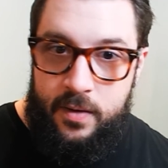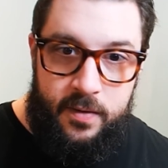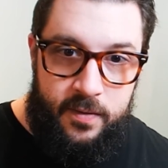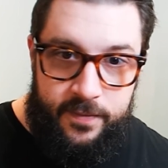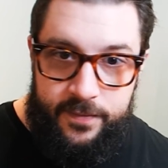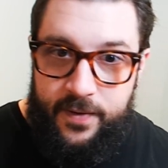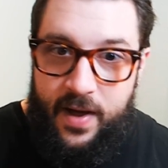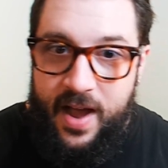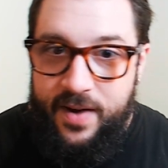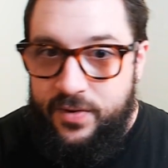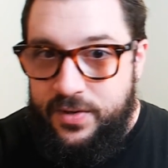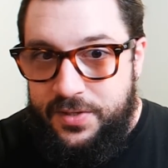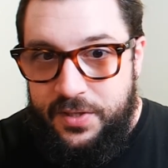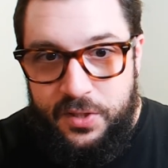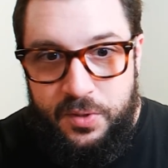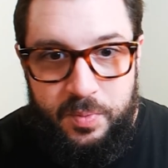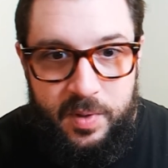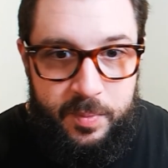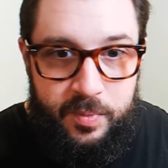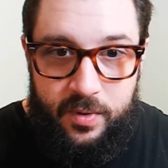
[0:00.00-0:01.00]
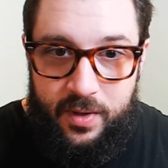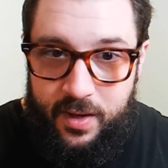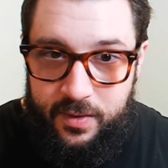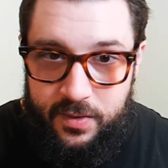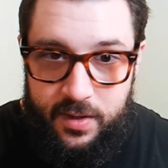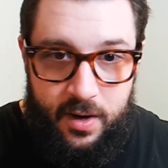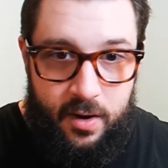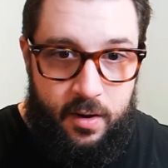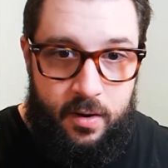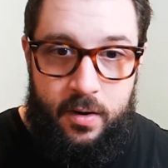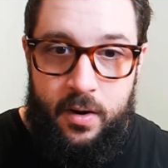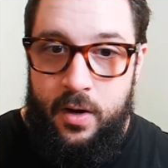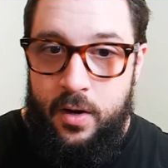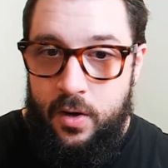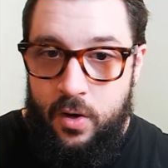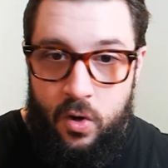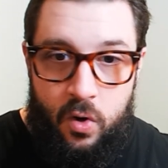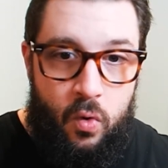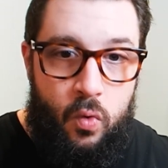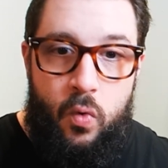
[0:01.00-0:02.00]
5 or 6 people out there
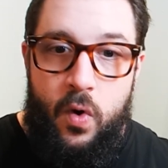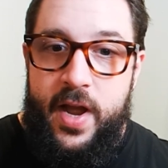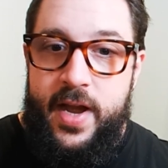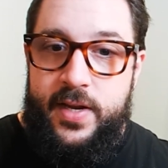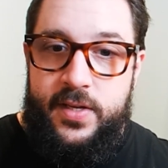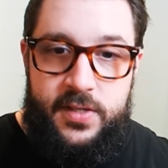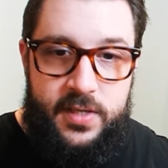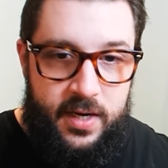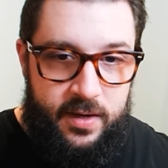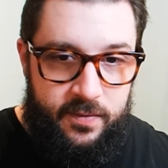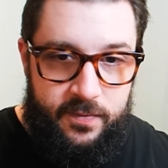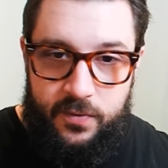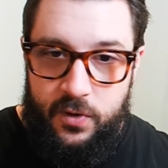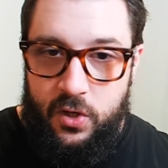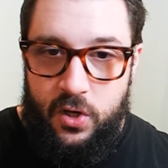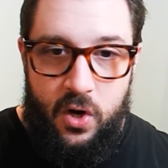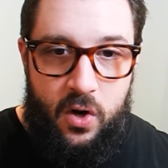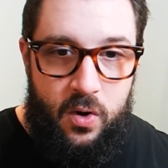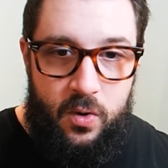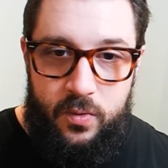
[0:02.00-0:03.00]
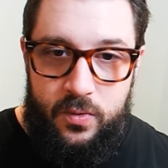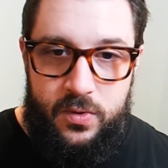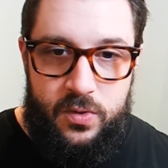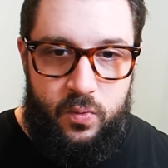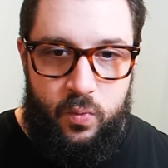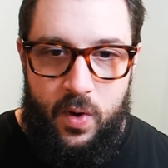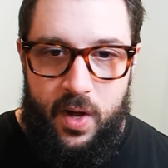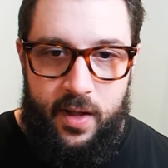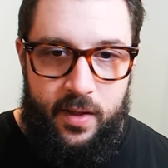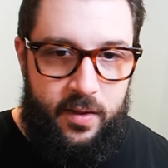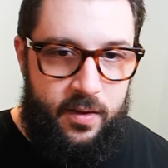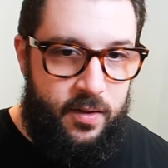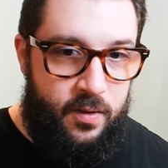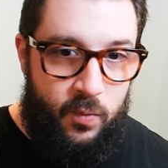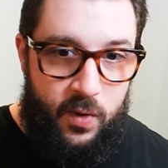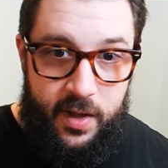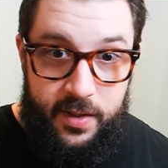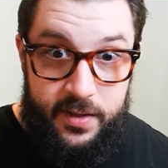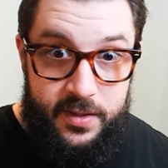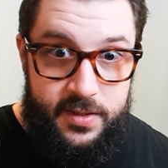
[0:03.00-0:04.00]
racing for codes while
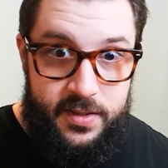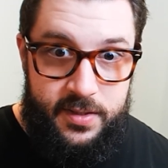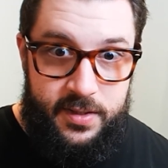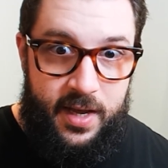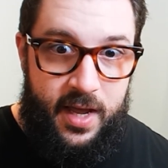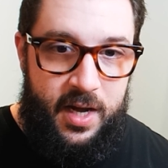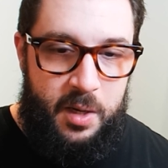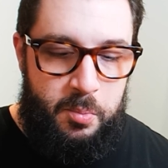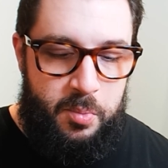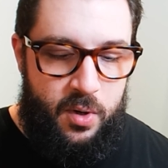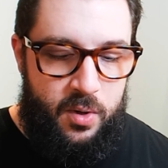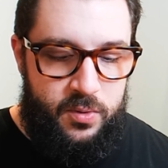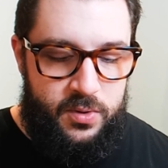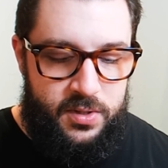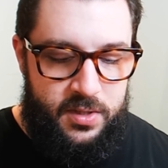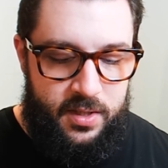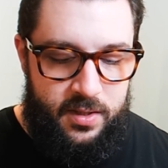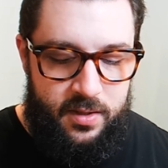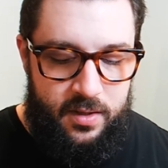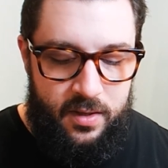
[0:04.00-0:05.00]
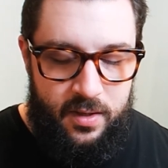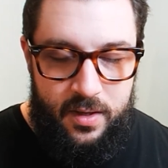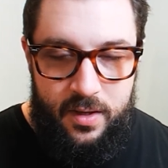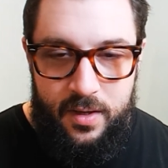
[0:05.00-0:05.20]
this is getting posted.